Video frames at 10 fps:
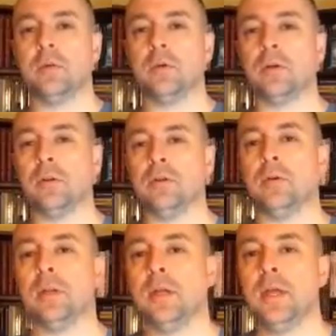they weren't going to
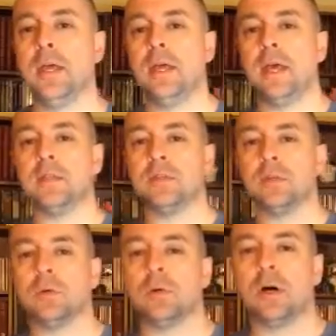do it, and
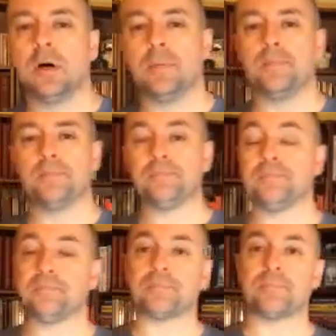so
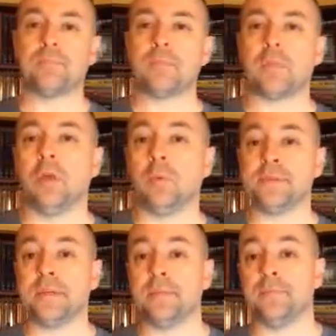we'll
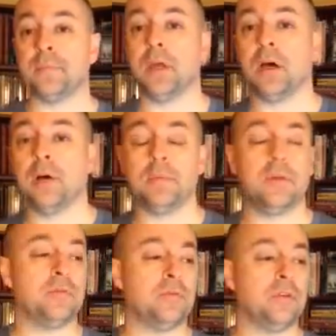see
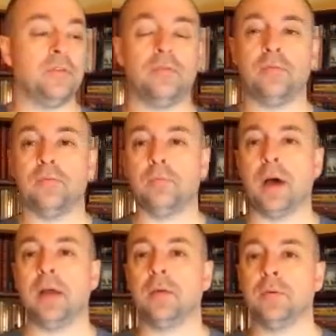if
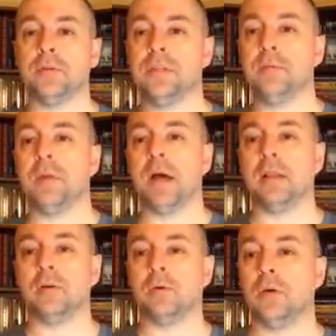Milo and Team
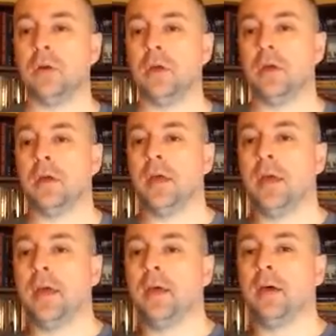Milo
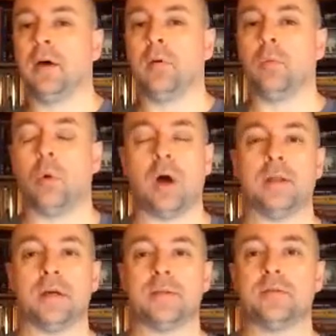
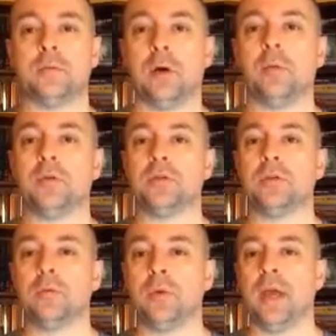want us to publish
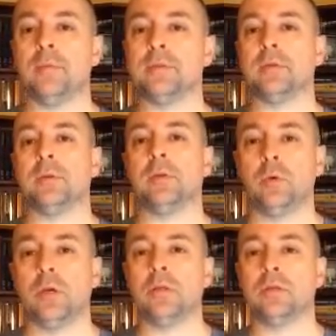it. We absolutely
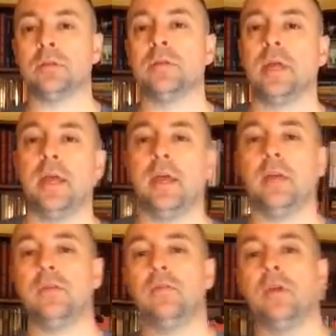will,
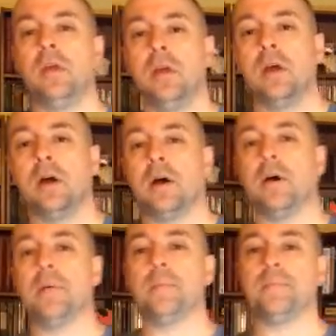and
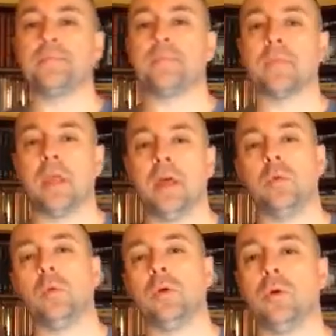
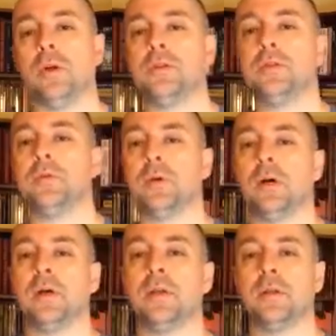we're going
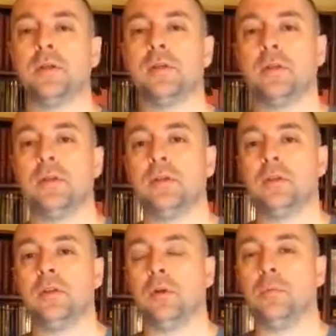to
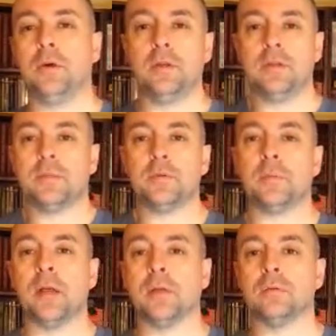but it's up to
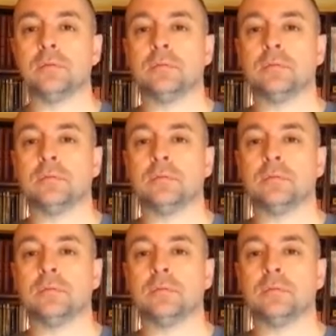Milo,